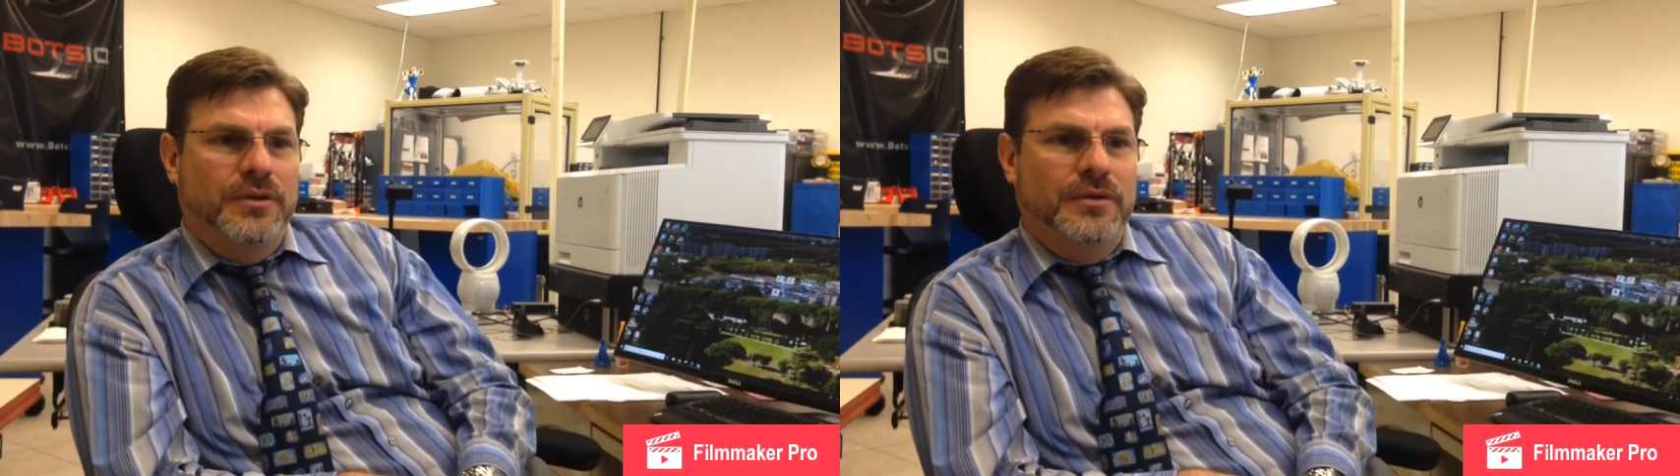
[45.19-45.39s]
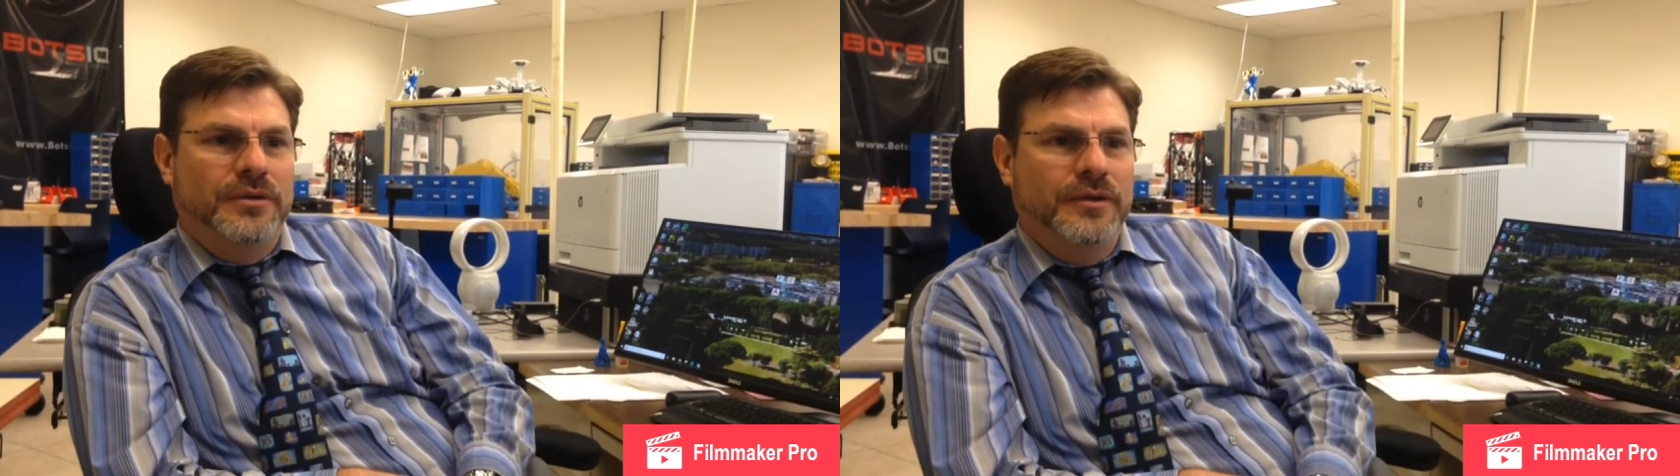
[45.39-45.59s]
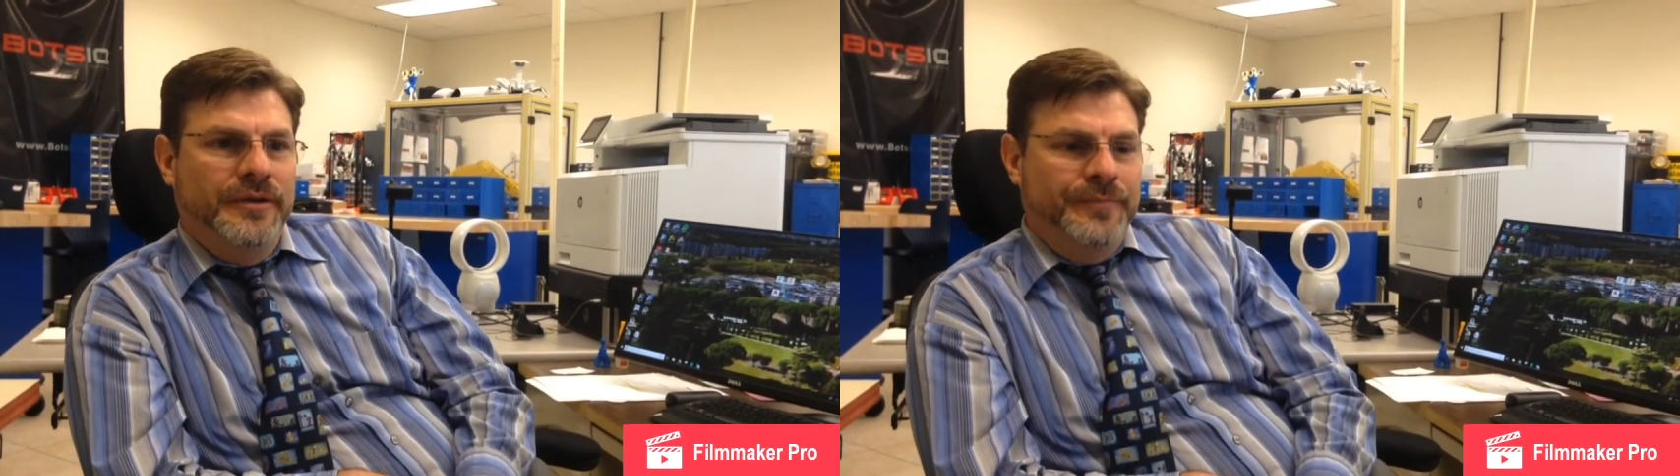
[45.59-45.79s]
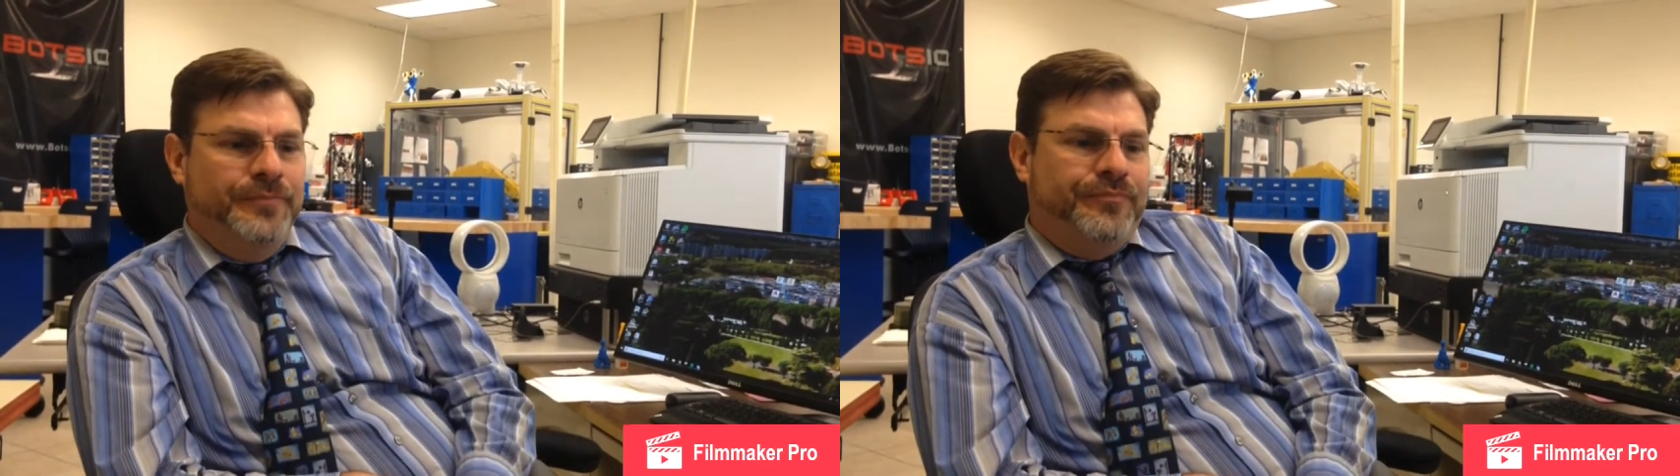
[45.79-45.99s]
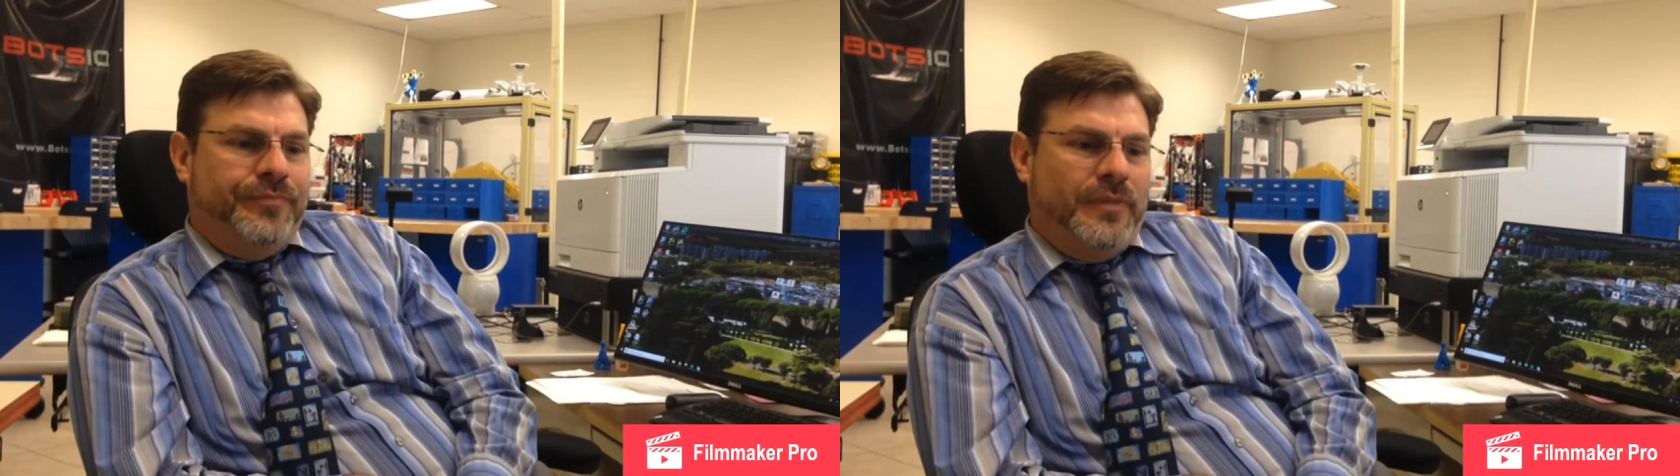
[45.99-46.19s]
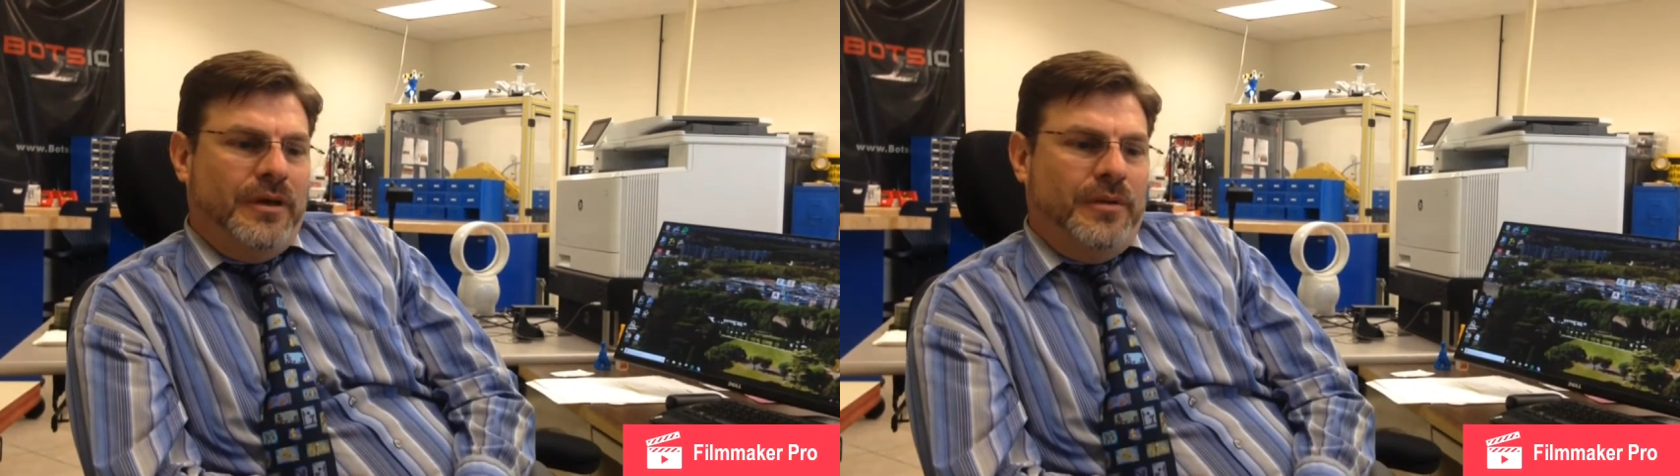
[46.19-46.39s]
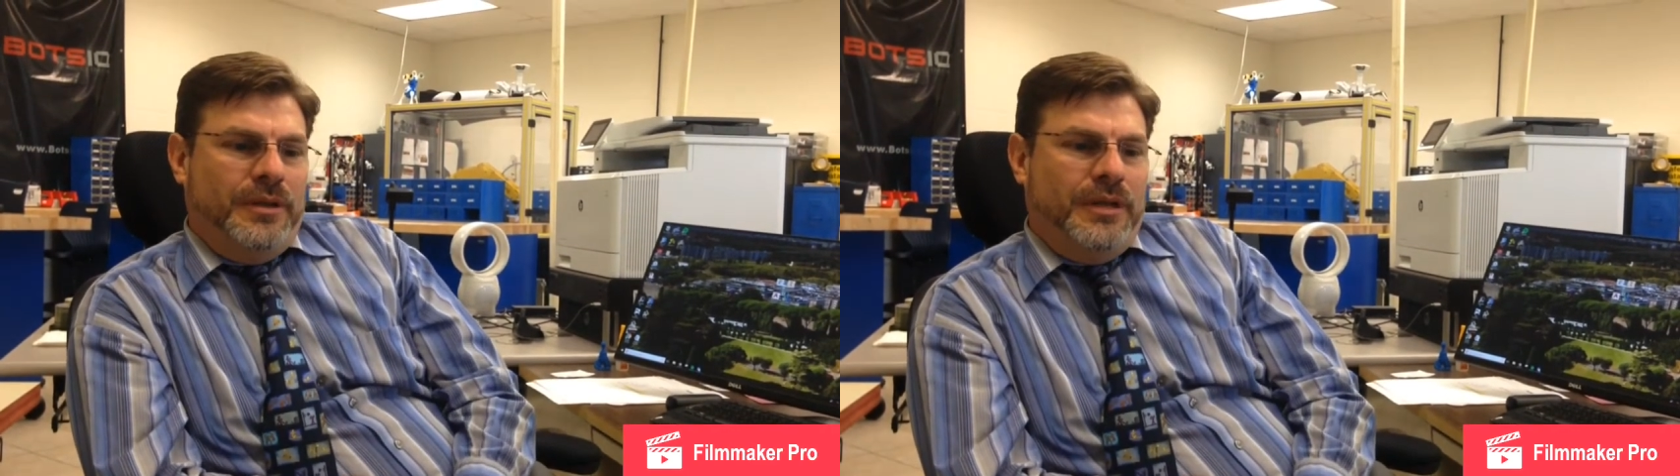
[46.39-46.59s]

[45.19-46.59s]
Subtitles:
code,